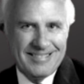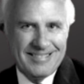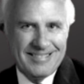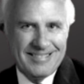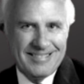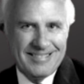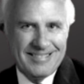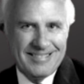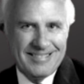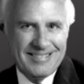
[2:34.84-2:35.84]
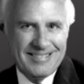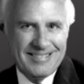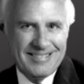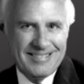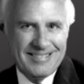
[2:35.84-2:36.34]

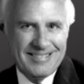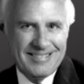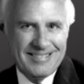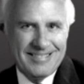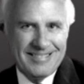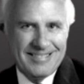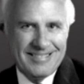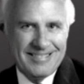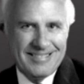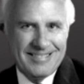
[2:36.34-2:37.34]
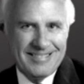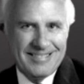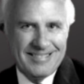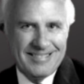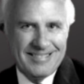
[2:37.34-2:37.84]

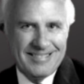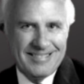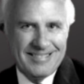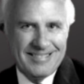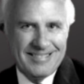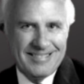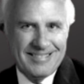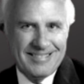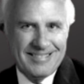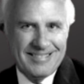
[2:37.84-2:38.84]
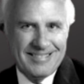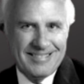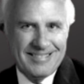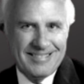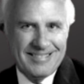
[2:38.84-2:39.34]

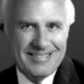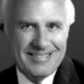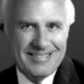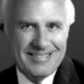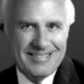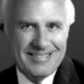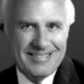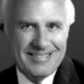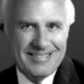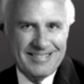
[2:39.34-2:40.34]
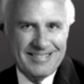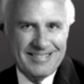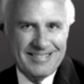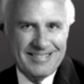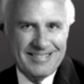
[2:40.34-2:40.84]

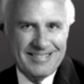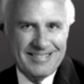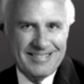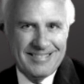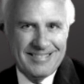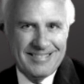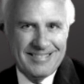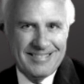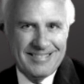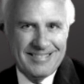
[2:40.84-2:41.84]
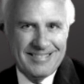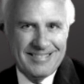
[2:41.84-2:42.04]
(no lip movement)